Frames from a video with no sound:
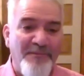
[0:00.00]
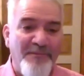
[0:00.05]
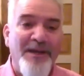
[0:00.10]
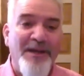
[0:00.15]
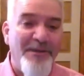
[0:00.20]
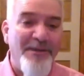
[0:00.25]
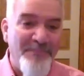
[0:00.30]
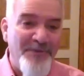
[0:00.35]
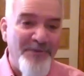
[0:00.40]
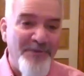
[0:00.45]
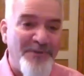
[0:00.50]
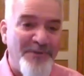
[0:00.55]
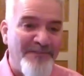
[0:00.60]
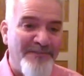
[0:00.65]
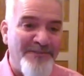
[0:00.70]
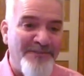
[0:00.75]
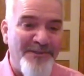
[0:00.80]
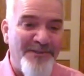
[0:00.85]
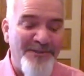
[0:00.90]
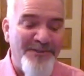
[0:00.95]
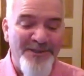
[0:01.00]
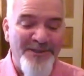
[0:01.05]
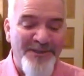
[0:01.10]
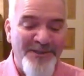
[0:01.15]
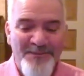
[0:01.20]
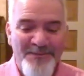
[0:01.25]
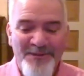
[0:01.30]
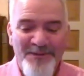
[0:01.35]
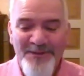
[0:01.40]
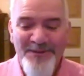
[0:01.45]
my abusive church
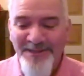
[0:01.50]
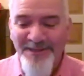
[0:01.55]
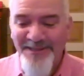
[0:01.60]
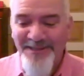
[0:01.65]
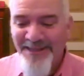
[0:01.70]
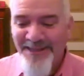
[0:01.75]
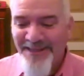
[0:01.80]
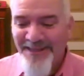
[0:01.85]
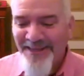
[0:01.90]
experience.